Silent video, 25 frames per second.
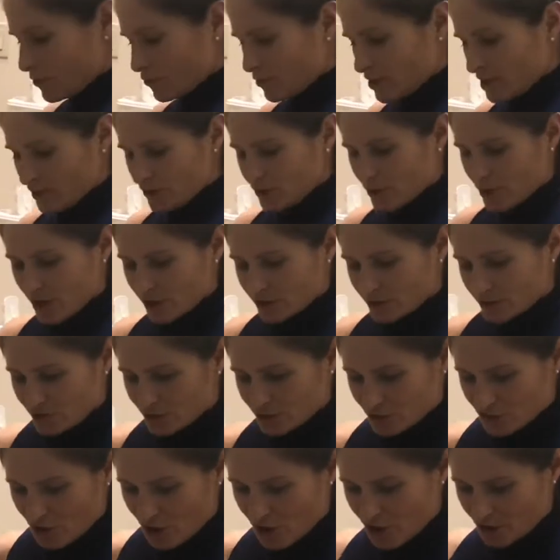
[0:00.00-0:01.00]
will not
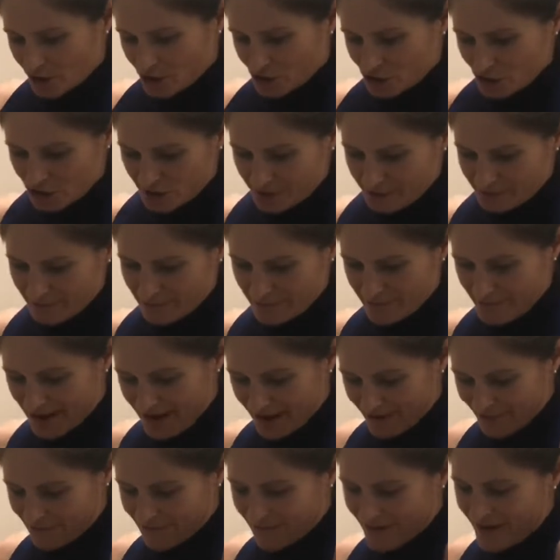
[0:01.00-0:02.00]
touch my
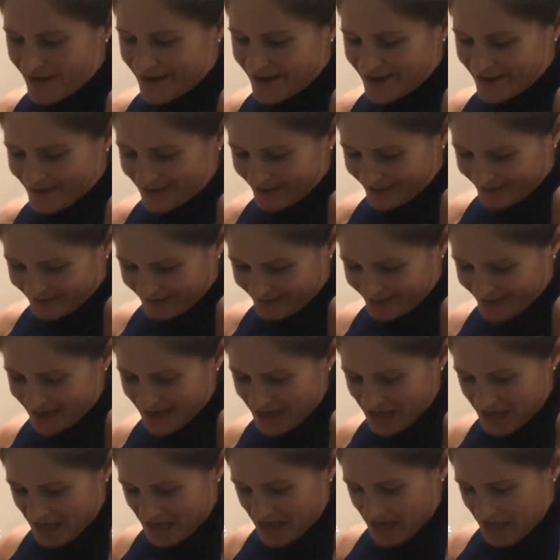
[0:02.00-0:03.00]
funnel.
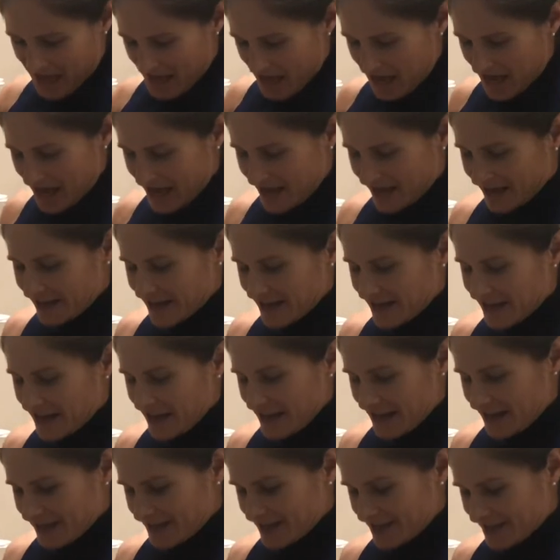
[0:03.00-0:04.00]
And
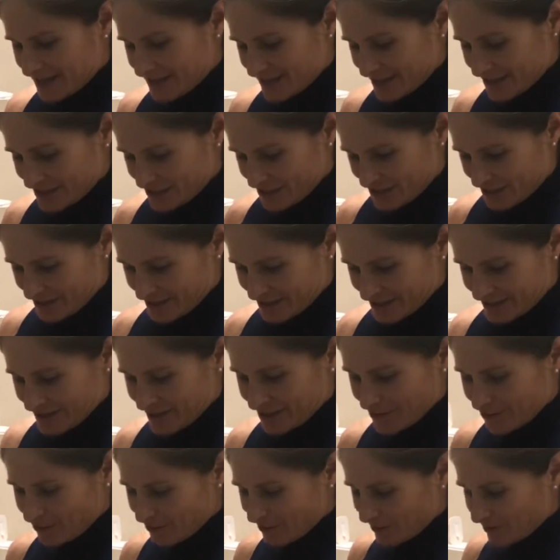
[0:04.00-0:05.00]
this is just an
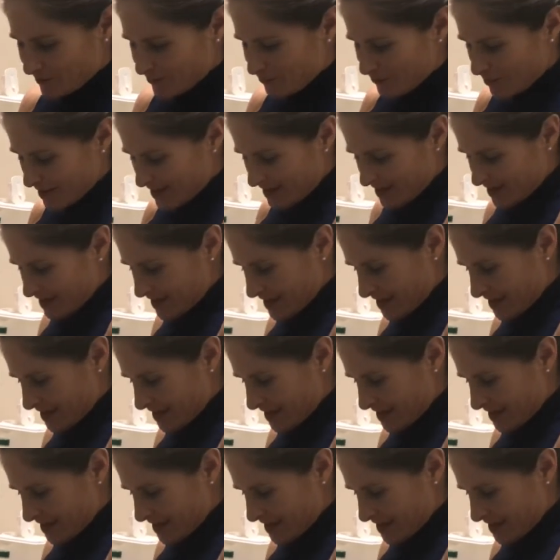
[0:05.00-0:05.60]
old way.